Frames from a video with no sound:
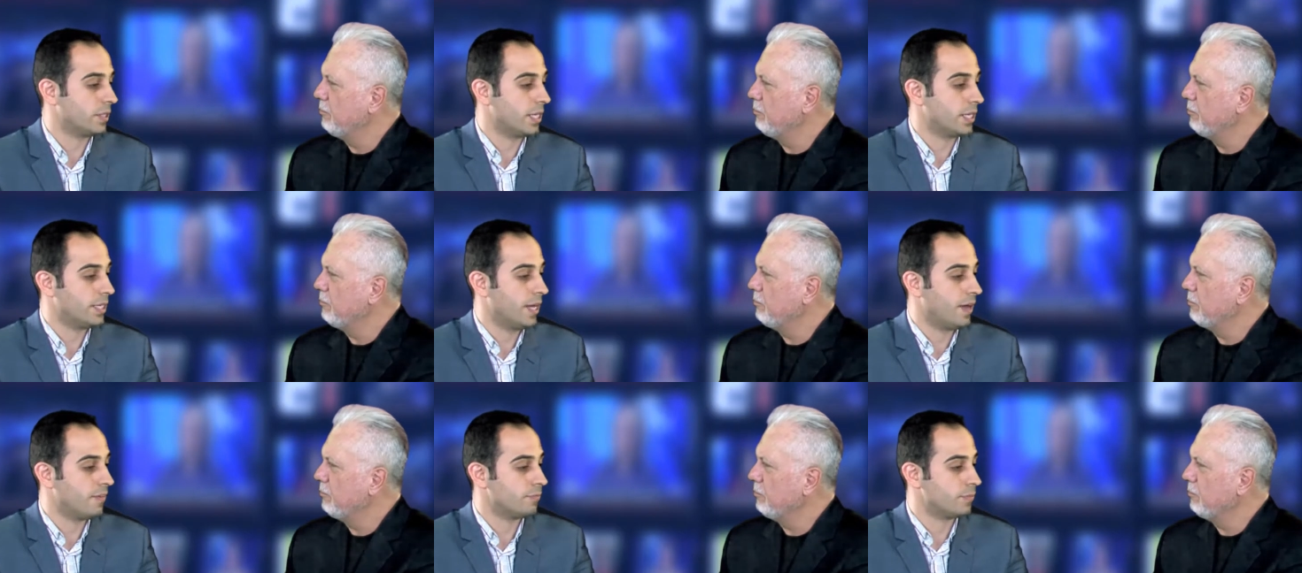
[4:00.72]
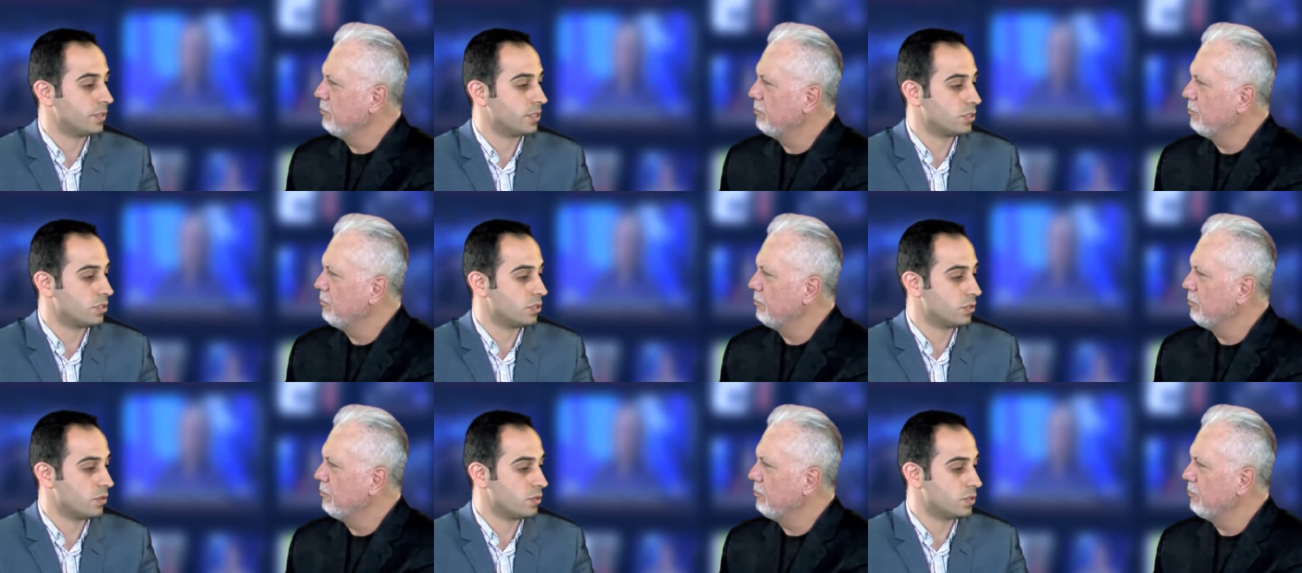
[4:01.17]
Speaker 1: government
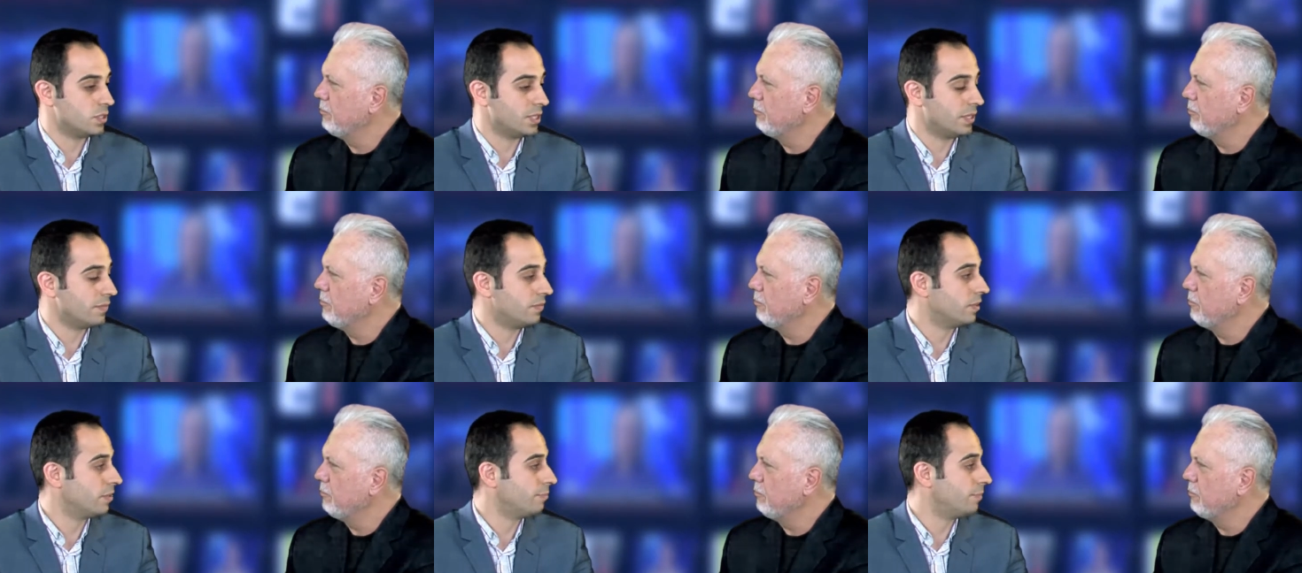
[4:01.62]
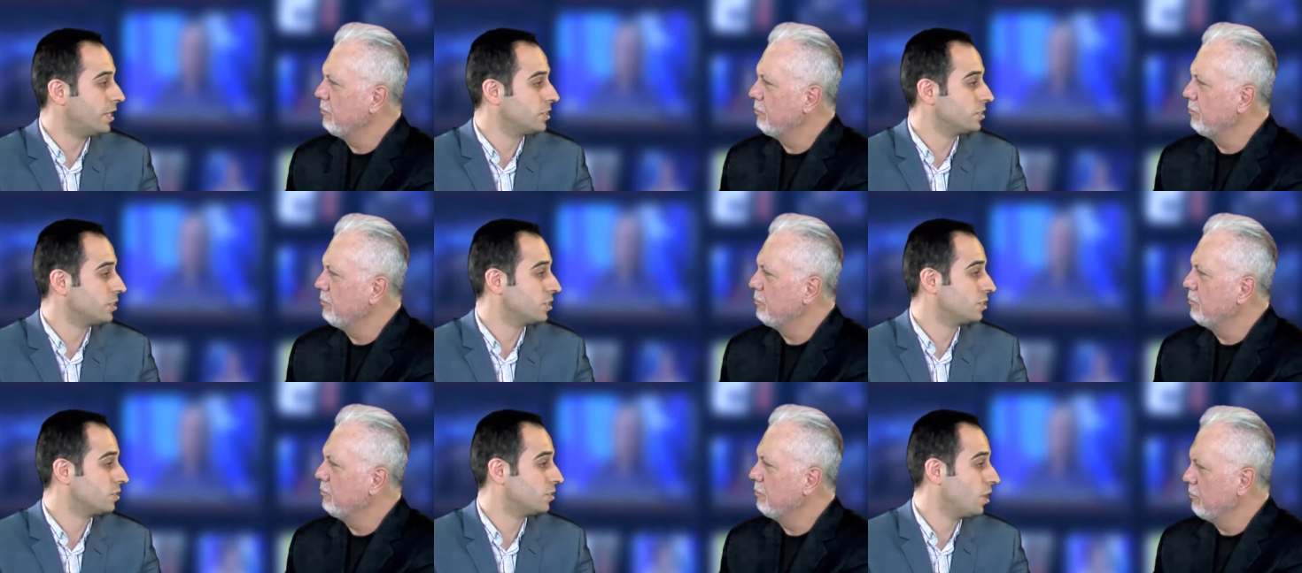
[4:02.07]
to deliver a budget
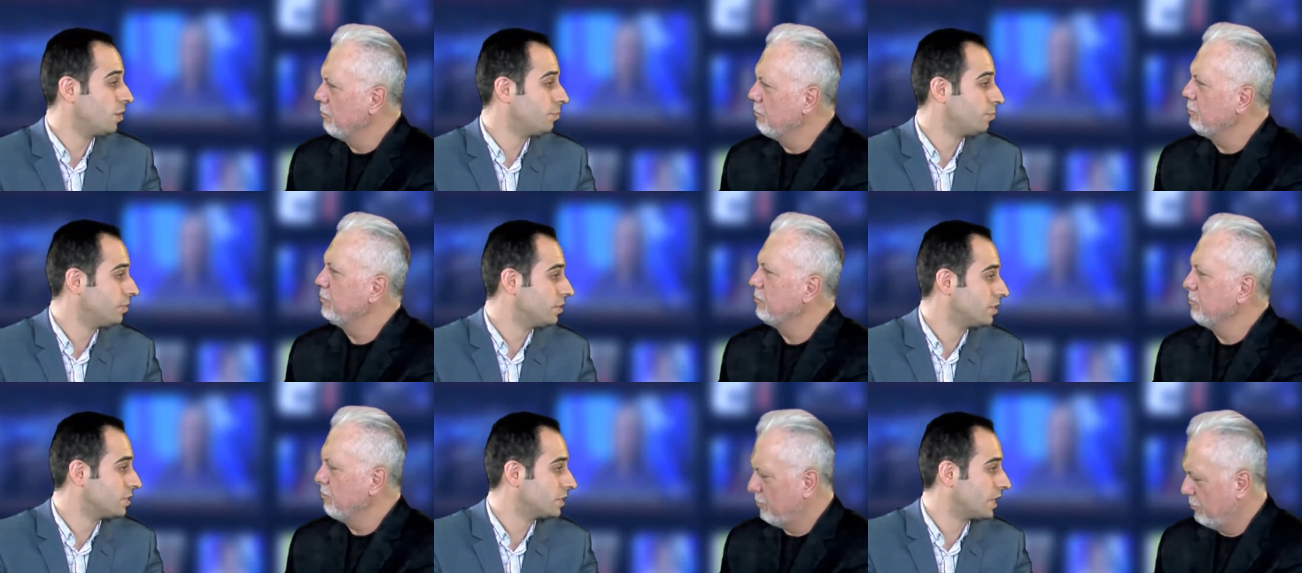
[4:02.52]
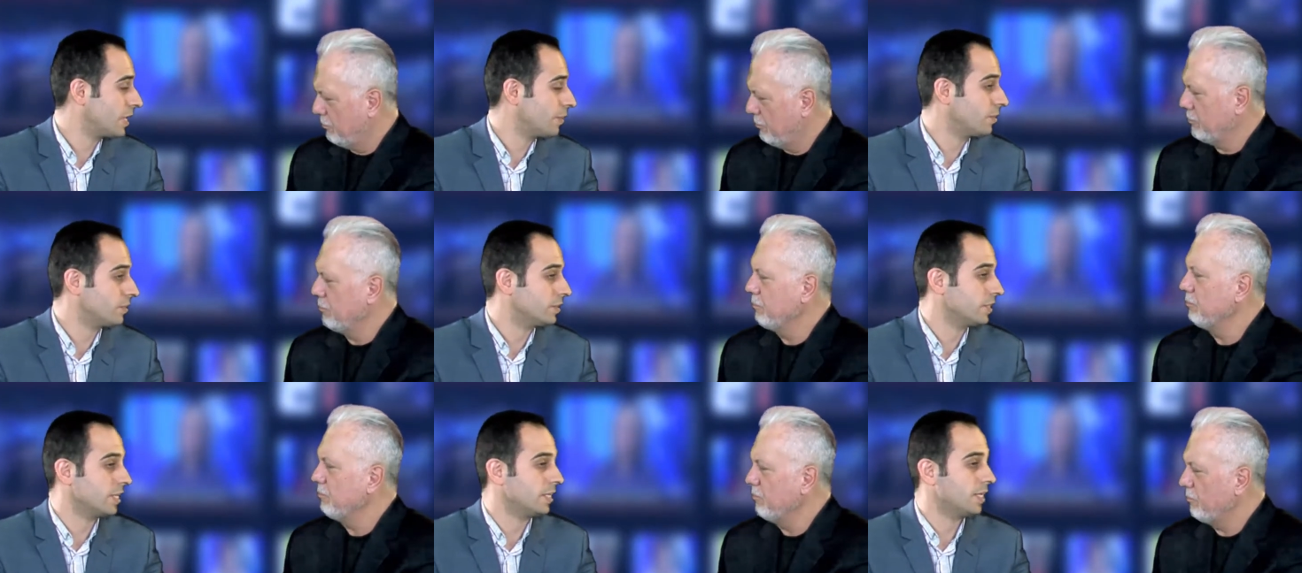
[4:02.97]
surplus. They want
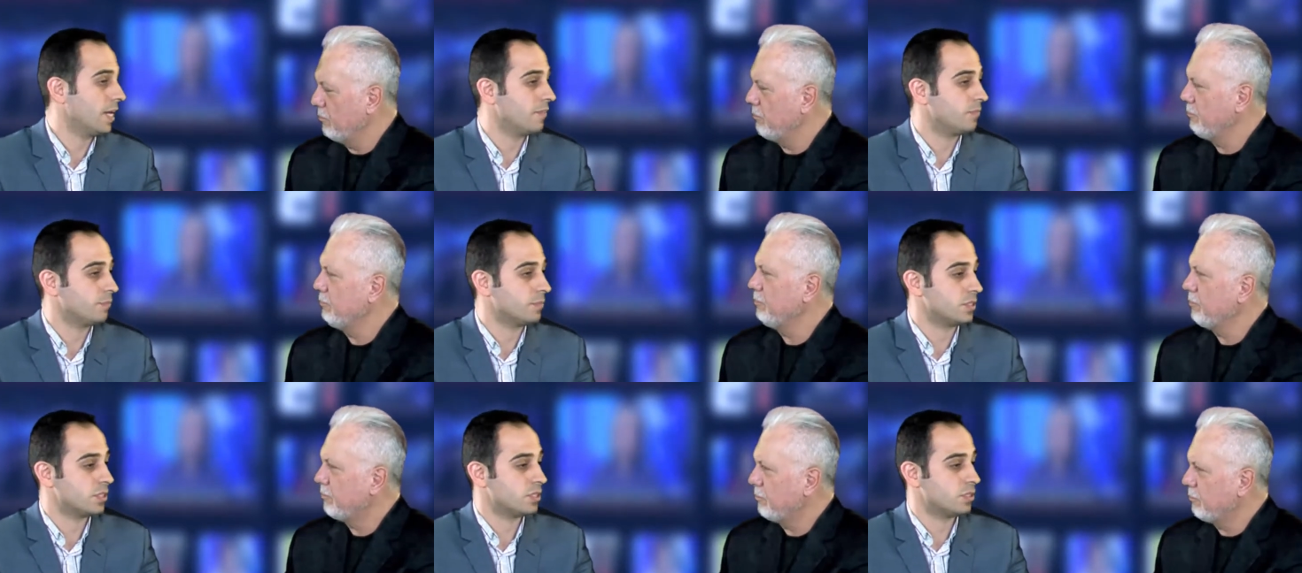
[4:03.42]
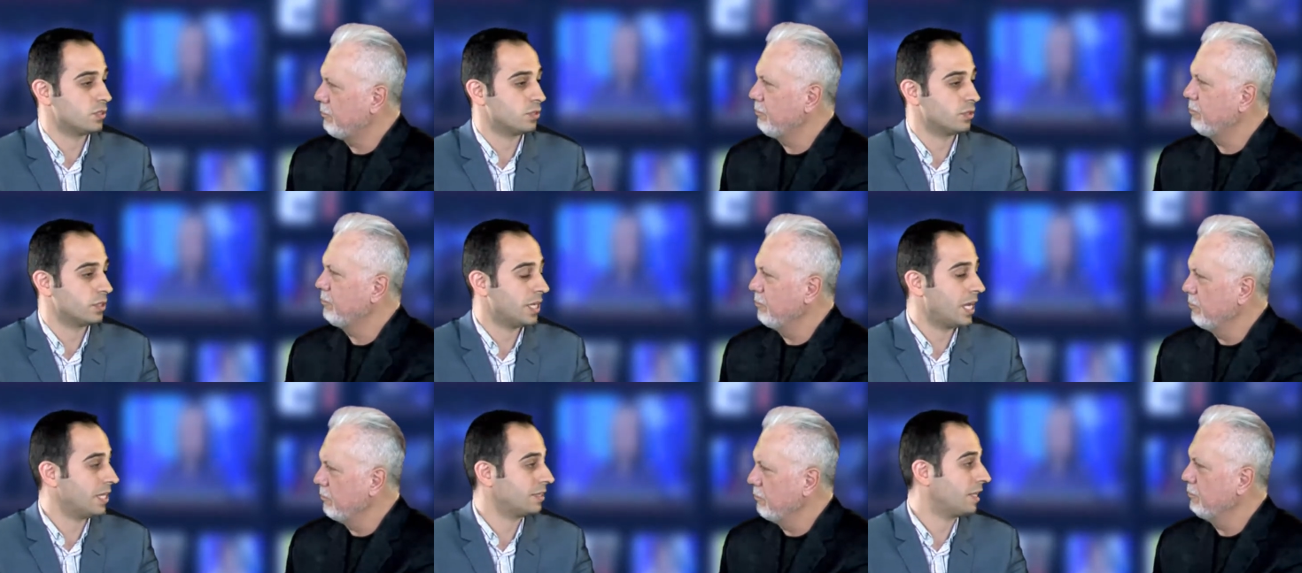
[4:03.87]
their governments to
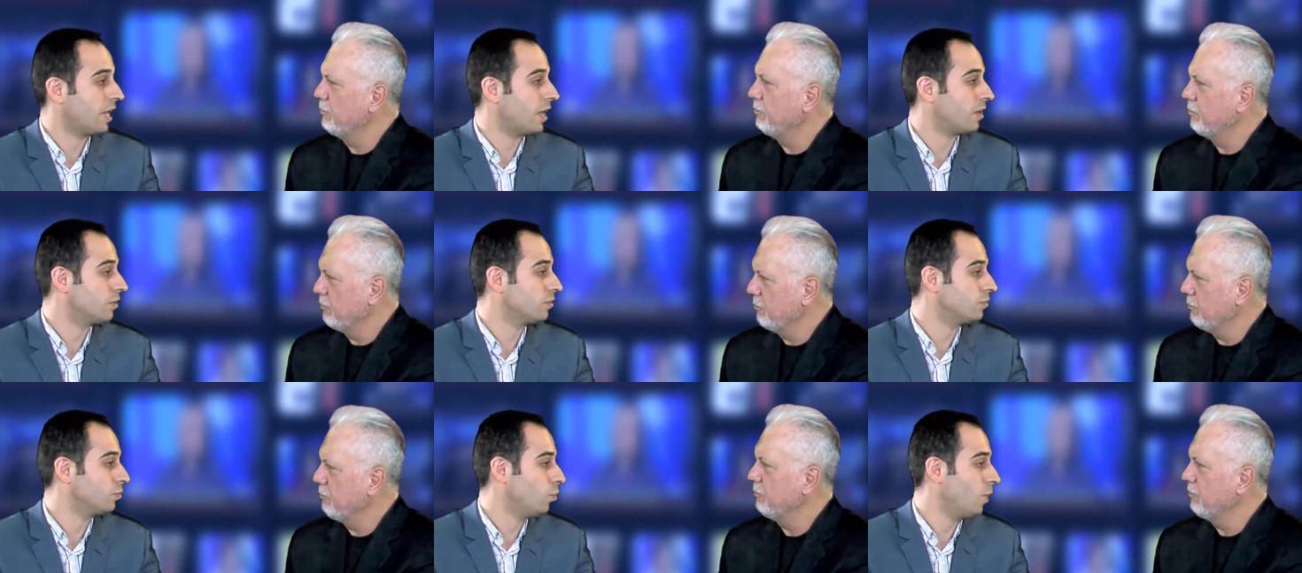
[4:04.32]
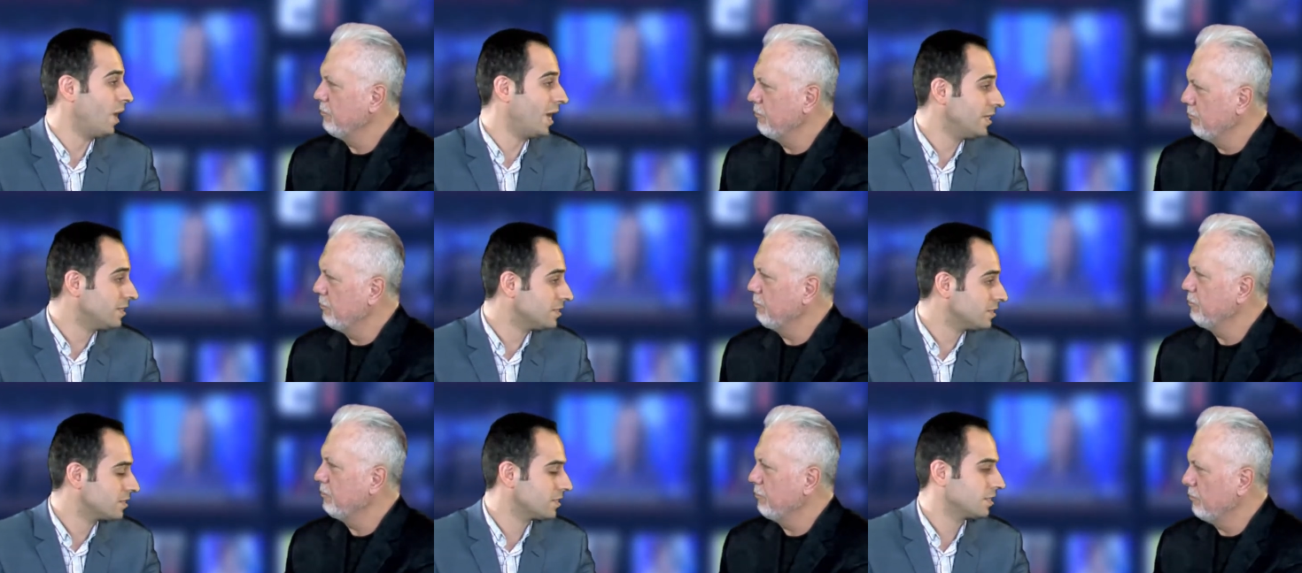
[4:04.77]
cut down on waste.